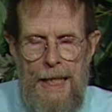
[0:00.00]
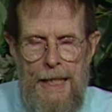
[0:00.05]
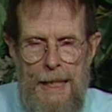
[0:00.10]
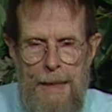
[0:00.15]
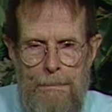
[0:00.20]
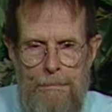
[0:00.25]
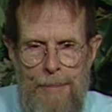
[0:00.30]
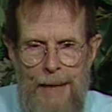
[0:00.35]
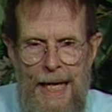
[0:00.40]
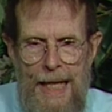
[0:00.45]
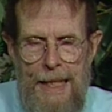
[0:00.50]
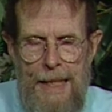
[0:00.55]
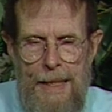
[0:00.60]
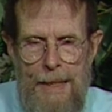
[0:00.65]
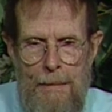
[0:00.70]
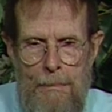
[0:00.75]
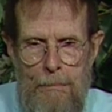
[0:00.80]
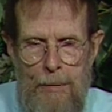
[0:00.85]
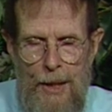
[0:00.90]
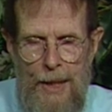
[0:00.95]

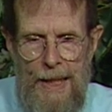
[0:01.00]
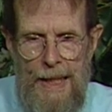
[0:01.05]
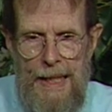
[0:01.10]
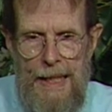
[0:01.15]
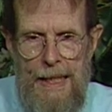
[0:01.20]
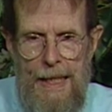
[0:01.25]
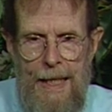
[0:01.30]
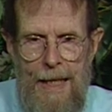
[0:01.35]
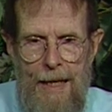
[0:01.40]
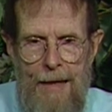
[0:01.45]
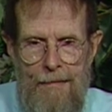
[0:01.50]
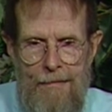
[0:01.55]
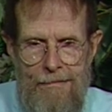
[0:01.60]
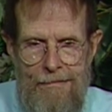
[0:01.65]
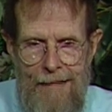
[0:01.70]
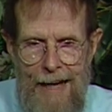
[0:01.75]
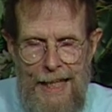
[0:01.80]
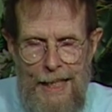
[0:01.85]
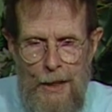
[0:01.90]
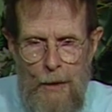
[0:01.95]
dependably,
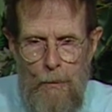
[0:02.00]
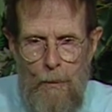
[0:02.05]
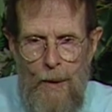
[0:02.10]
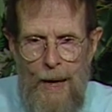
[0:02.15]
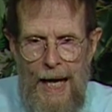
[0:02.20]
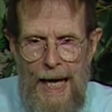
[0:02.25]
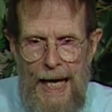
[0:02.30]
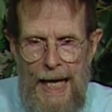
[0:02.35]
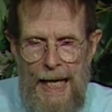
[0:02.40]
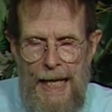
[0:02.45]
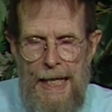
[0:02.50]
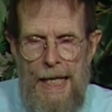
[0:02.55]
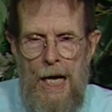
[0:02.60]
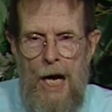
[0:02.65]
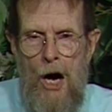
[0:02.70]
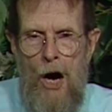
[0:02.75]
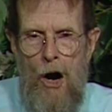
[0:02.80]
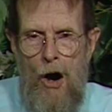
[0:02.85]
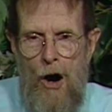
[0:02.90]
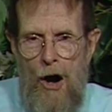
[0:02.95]
right away,
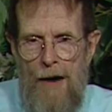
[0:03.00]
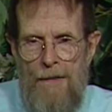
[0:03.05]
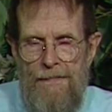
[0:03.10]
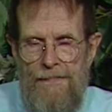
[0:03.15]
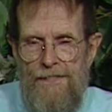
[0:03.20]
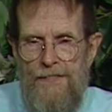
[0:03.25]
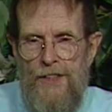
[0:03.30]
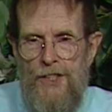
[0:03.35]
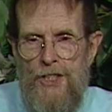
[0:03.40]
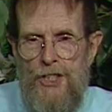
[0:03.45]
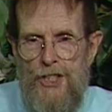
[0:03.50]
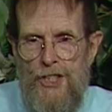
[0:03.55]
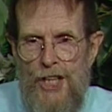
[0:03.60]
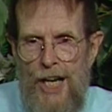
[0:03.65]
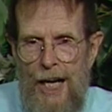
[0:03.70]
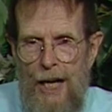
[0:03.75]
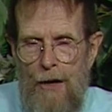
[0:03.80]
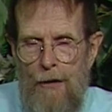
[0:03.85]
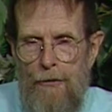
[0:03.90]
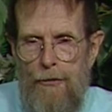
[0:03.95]
off the
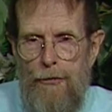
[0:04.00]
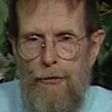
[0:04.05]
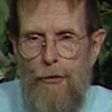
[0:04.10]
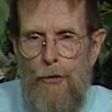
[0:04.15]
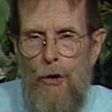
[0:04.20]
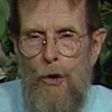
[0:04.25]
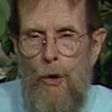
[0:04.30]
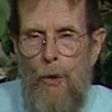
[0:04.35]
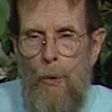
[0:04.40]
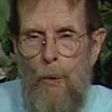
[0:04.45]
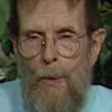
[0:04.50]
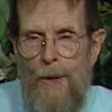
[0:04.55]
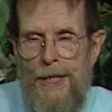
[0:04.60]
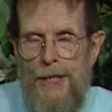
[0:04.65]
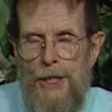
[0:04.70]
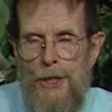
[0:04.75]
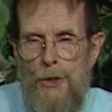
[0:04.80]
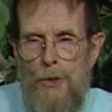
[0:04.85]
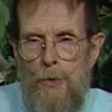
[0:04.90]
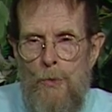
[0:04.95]
shelf
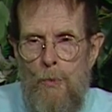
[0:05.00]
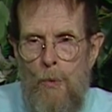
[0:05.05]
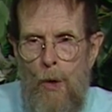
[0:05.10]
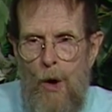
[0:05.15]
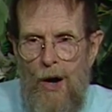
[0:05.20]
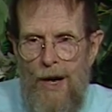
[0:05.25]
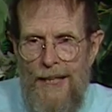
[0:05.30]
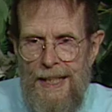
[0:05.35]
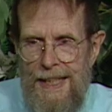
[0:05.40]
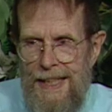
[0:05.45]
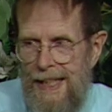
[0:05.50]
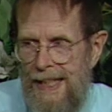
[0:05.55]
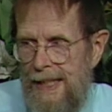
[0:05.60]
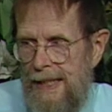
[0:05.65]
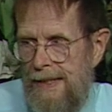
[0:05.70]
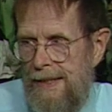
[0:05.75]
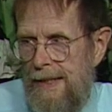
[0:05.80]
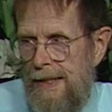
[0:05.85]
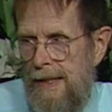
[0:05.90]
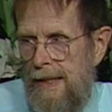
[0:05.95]
when you want
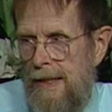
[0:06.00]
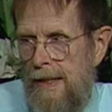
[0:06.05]
it,